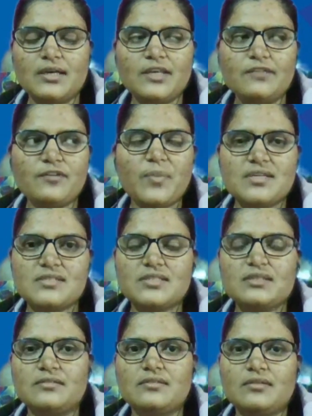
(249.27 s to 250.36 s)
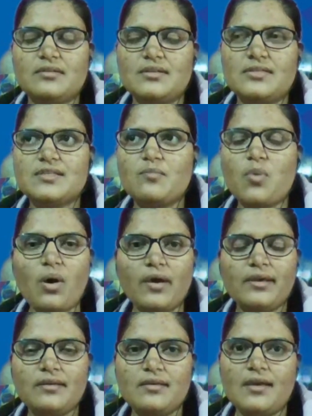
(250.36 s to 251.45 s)
if a person is a boy
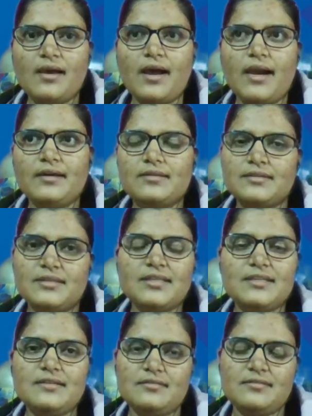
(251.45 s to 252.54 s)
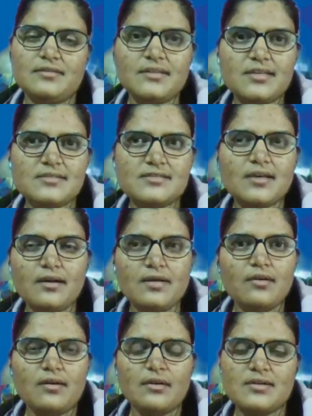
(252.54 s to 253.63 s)
and he is the
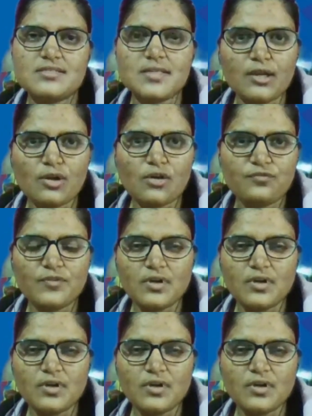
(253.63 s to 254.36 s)
son of